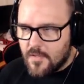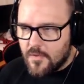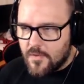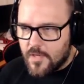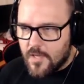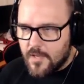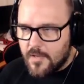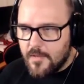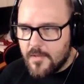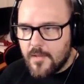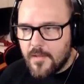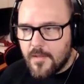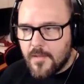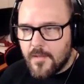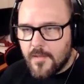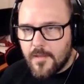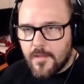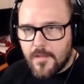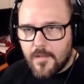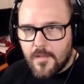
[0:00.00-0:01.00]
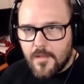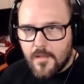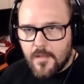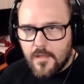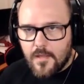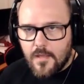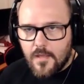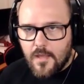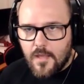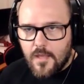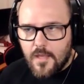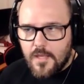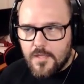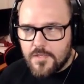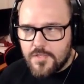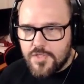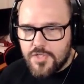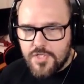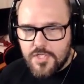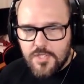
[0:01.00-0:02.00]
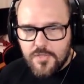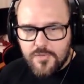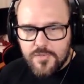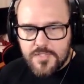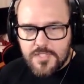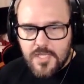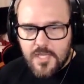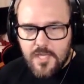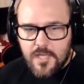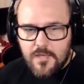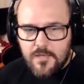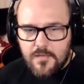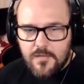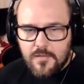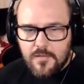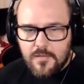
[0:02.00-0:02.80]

Okay. And she was at